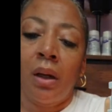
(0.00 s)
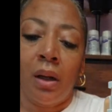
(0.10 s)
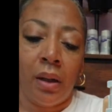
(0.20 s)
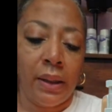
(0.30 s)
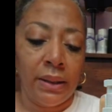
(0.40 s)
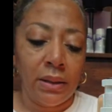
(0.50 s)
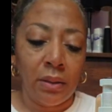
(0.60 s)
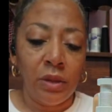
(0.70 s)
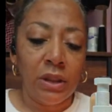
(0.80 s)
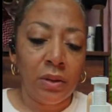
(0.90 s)
All right, so
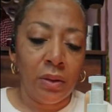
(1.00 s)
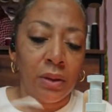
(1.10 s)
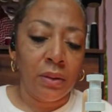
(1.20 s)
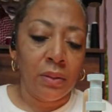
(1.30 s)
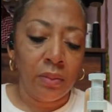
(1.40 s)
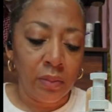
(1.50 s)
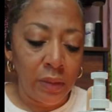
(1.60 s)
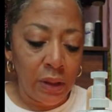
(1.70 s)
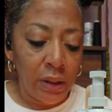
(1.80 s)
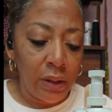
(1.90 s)
I'm just going to
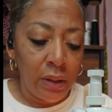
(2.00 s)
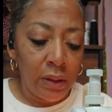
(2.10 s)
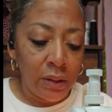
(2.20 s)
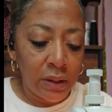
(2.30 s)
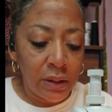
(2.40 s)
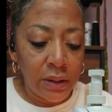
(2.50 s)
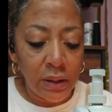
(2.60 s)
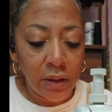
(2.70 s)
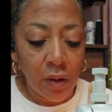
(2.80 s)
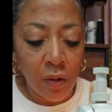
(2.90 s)

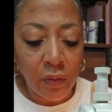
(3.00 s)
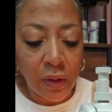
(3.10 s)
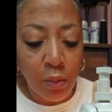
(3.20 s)
stitch over the